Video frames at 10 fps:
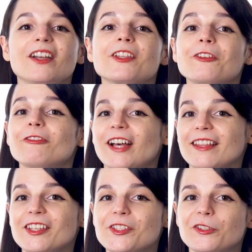You'll
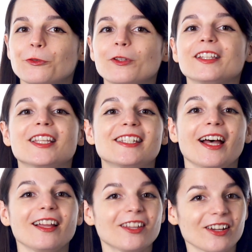find this tool in the
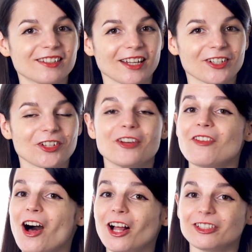dialogue section
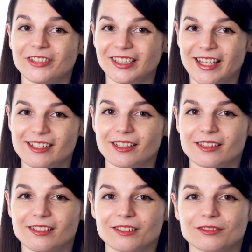of all of our
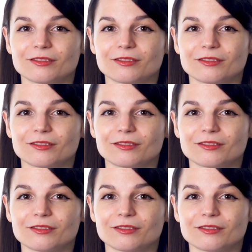lessons.